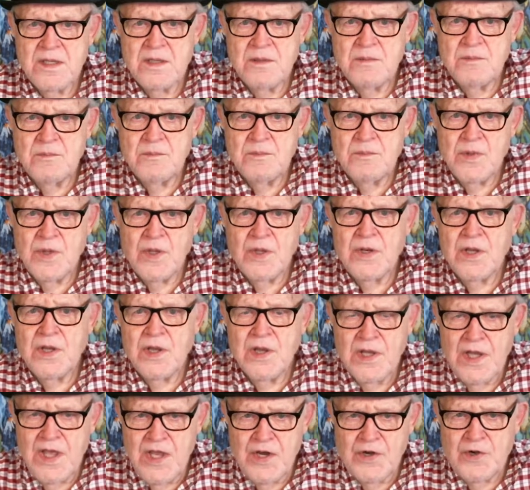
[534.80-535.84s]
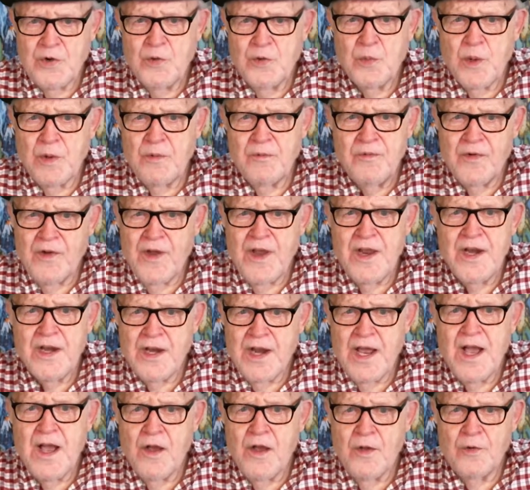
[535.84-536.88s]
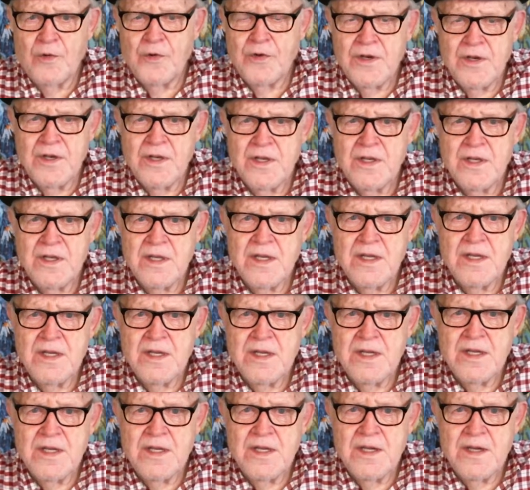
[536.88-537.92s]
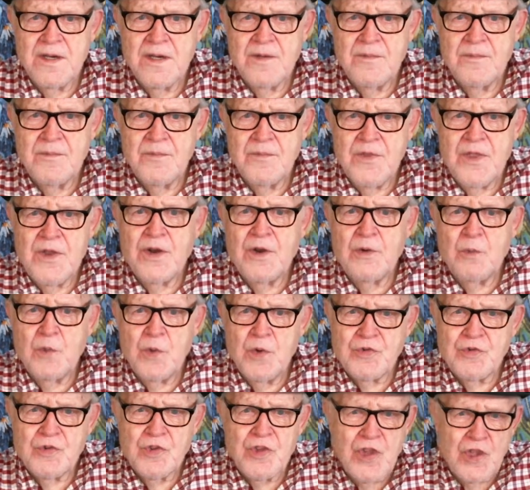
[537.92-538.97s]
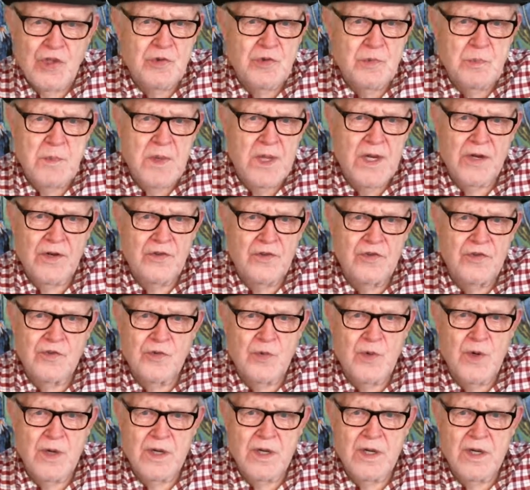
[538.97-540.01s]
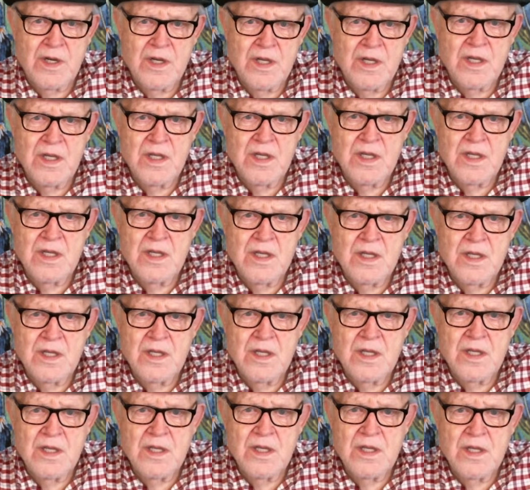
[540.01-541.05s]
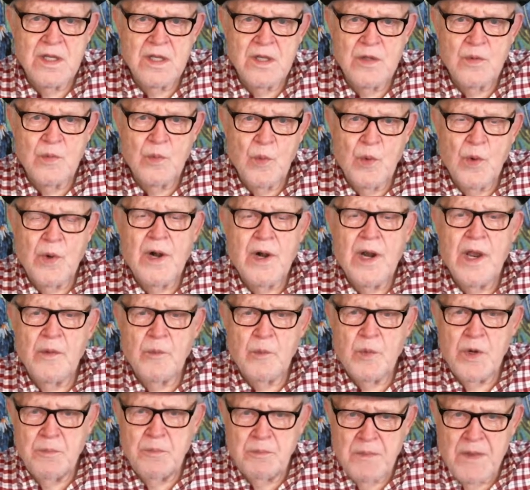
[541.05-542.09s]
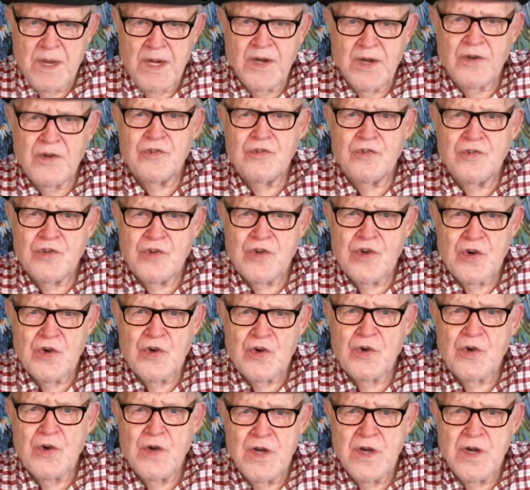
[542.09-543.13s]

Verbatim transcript: but later would find out that it was this ministry where I would minister